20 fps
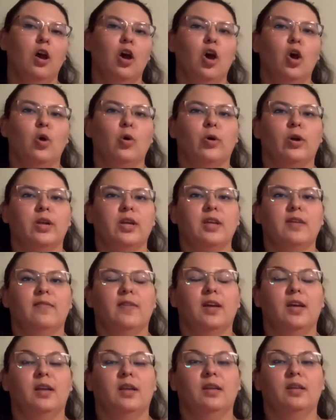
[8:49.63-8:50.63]
or
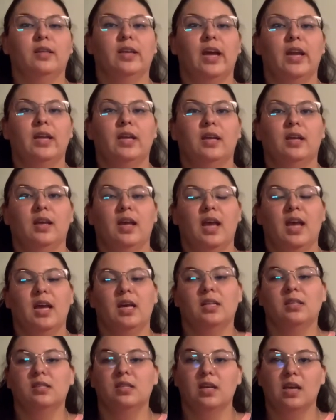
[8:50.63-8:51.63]
even getting a
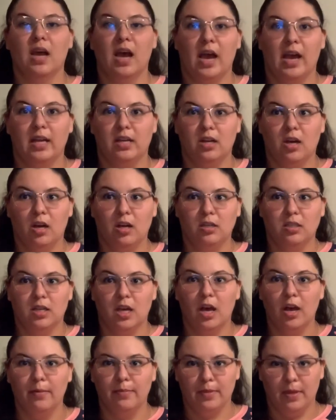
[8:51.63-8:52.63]
seeing eye dog to
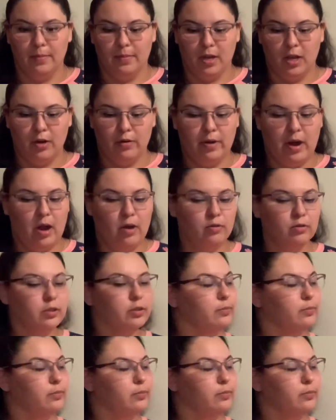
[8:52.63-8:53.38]
help them get around.